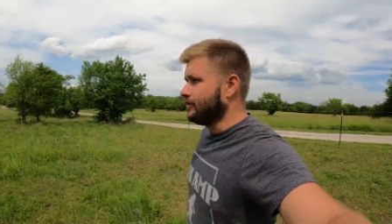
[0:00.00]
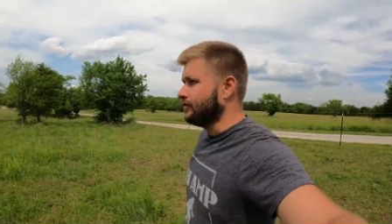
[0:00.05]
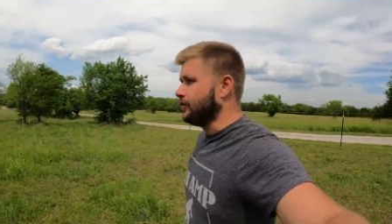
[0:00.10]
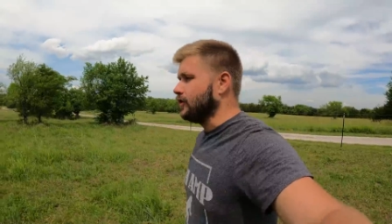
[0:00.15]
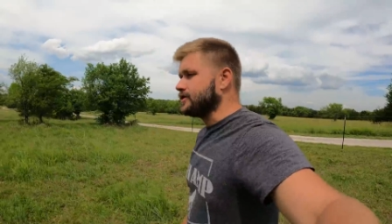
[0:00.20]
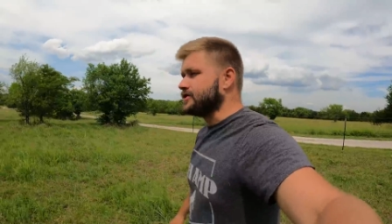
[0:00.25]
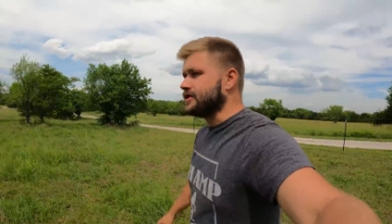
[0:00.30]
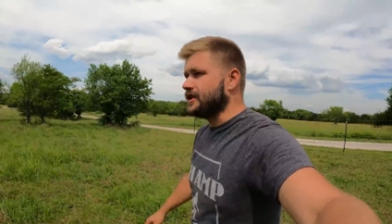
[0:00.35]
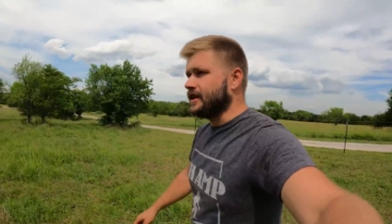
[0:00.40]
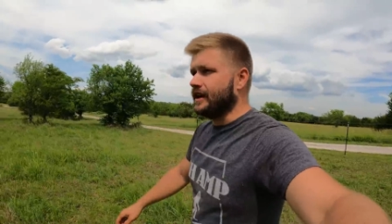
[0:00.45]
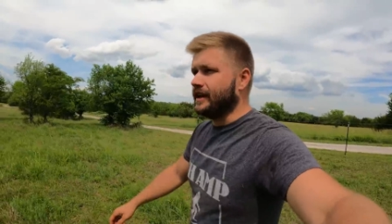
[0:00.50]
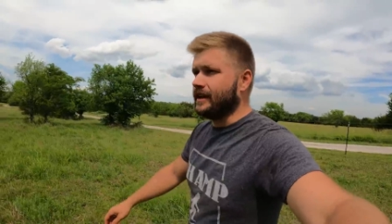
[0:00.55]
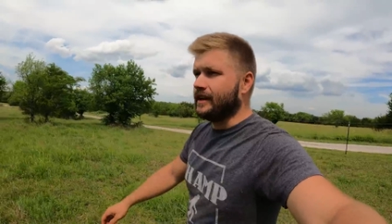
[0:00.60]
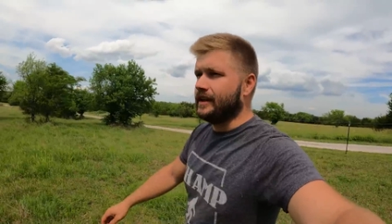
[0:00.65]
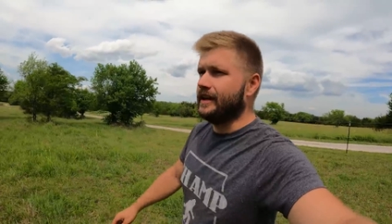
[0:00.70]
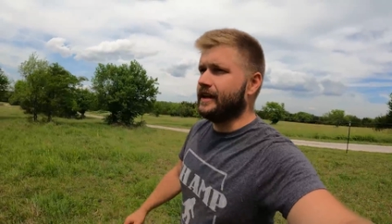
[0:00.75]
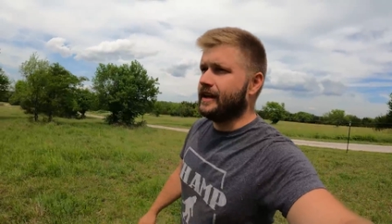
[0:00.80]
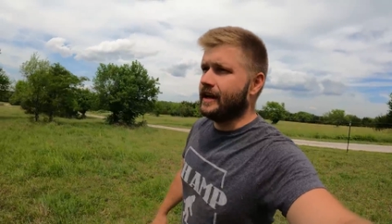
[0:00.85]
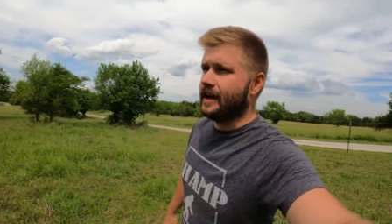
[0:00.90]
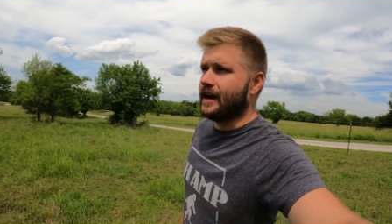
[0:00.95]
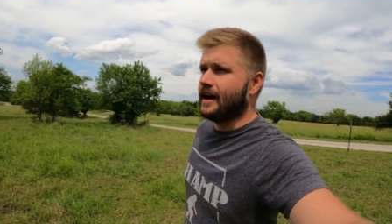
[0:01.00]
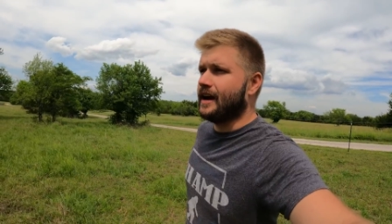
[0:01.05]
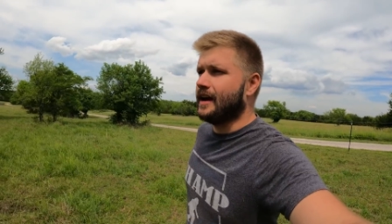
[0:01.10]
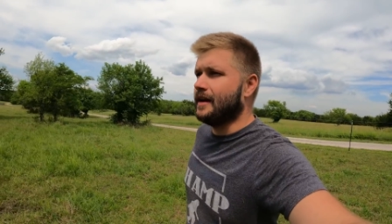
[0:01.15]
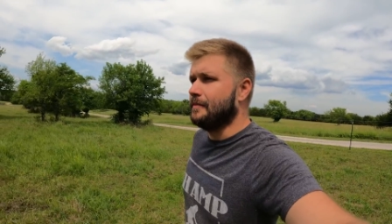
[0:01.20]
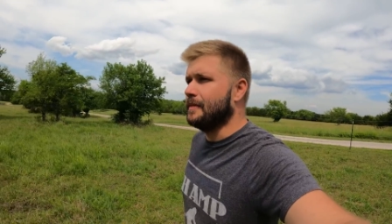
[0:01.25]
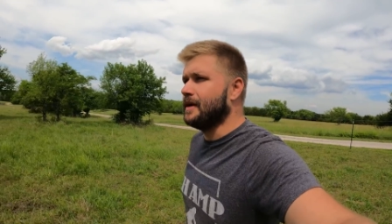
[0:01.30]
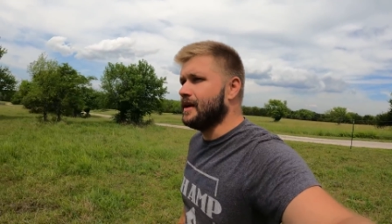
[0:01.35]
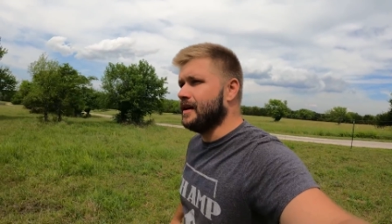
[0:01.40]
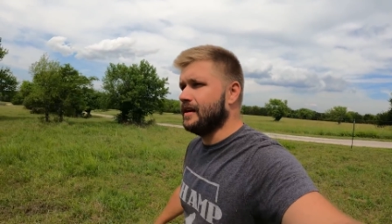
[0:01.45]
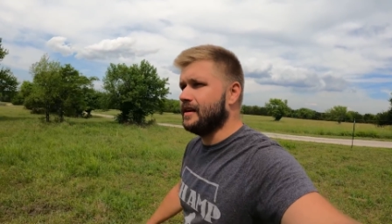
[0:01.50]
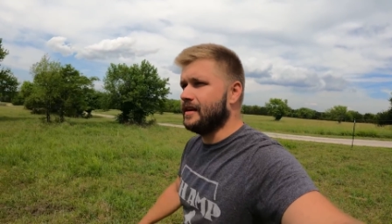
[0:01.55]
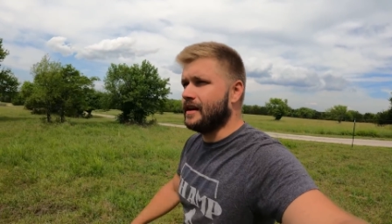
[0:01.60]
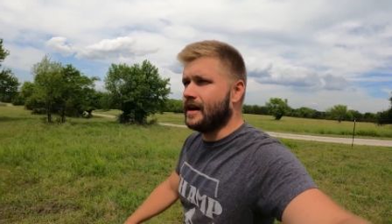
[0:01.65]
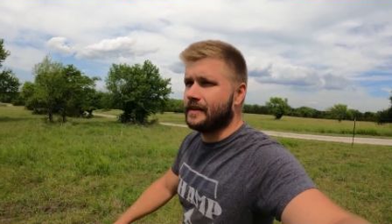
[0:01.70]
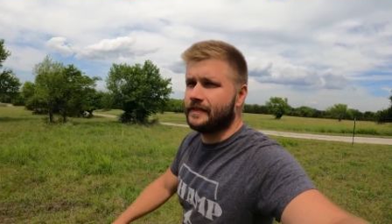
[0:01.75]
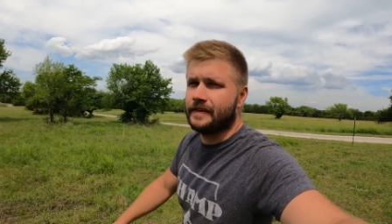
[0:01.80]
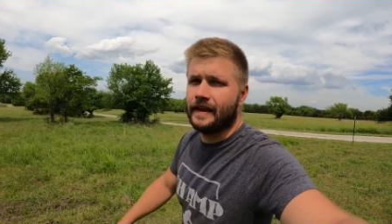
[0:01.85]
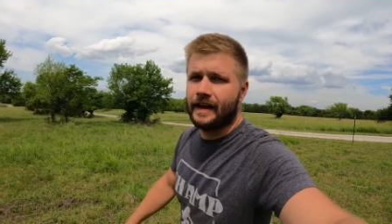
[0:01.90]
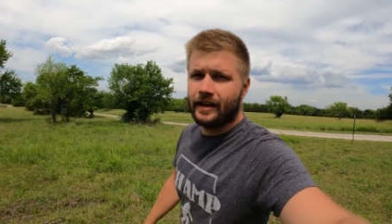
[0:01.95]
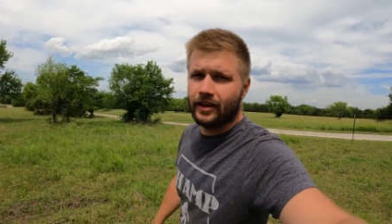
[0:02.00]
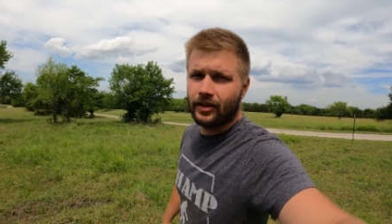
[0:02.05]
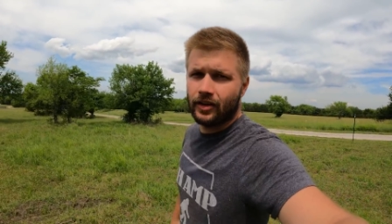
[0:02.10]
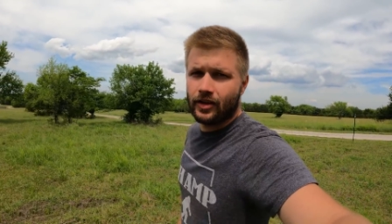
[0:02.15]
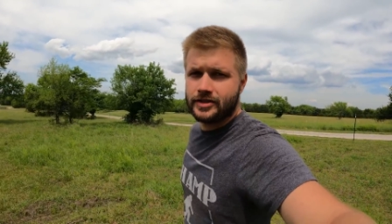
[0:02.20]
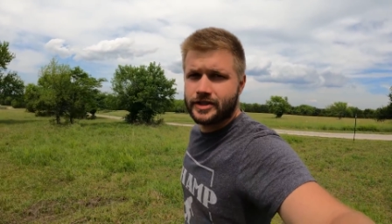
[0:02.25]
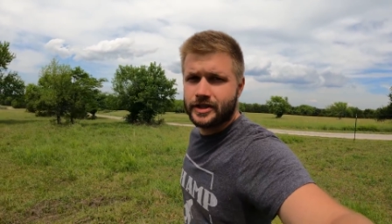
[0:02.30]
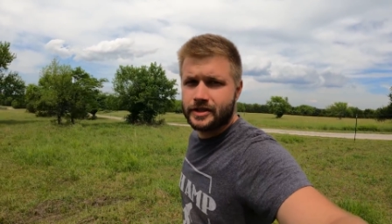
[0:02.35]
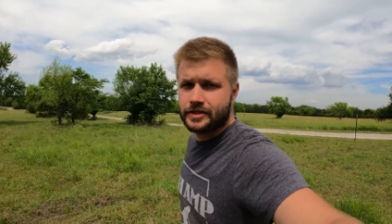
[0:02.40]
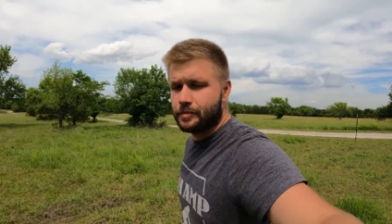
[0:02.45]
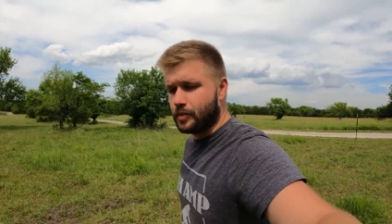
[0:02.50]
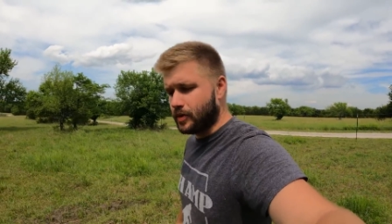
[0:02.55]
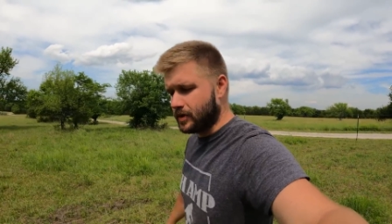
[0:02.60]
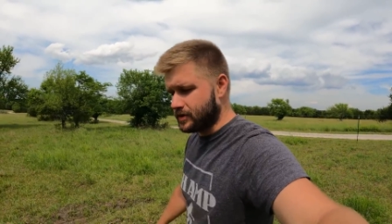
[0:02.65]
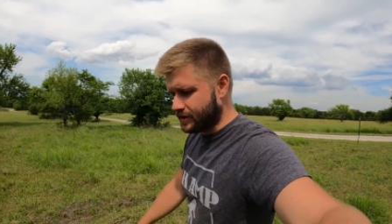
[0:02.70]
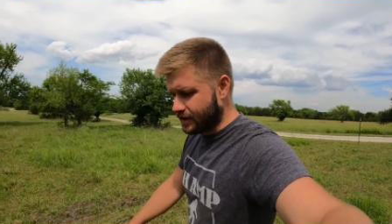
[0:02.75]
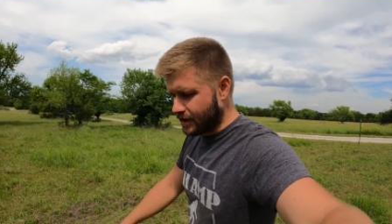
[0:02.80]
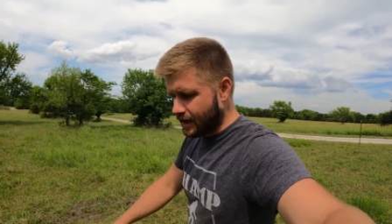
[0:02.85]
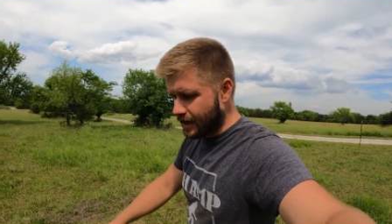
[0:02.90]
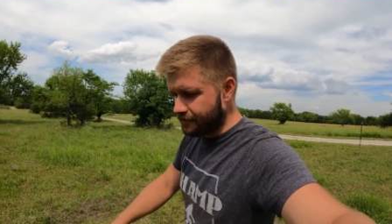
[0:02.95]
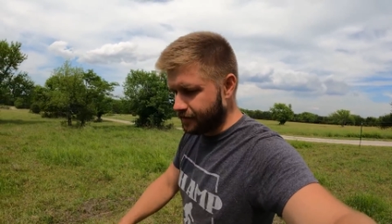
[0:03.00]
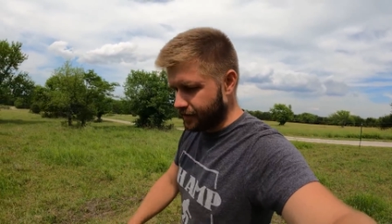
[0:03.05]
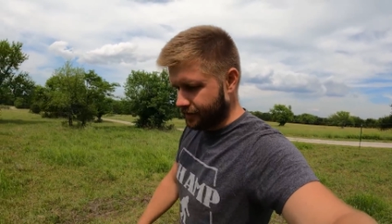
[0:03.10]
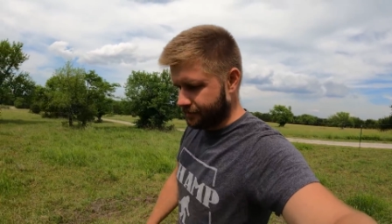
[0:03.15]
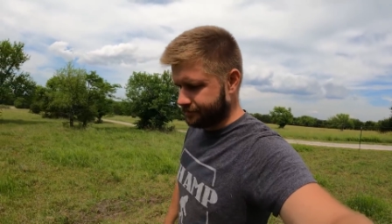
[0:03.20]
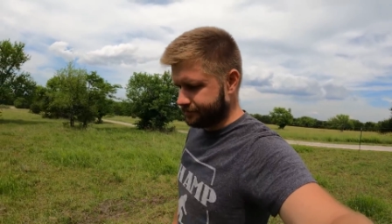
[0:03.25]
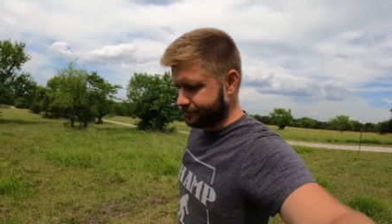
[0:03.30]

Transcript: Fortunately, I'm not that allergic to poison ivy.